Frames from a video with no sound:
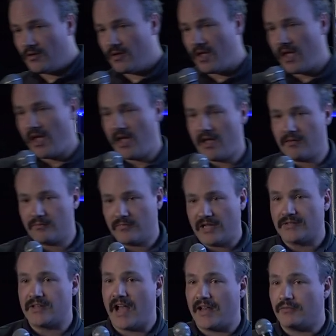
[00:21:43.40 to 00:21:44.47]
Um,
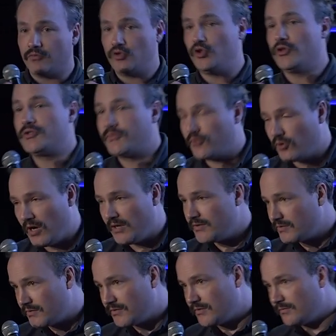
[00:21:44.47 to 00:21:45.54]
it's not just for
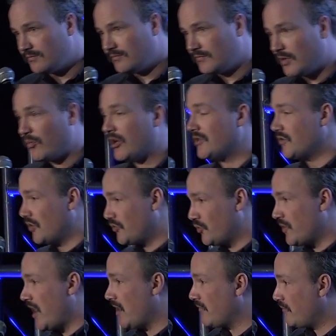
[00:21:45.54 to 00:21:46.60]
us, but it's also
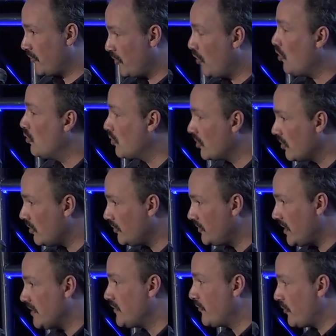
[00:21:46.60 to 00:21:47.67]
not for the whole world.
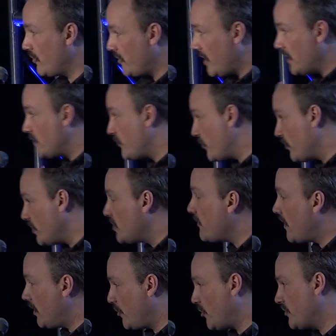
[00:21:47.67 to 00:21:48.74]
It's for, it's for the
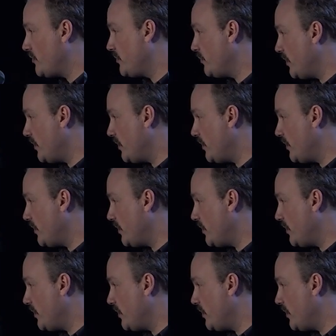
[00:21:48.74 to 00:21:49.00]
developers.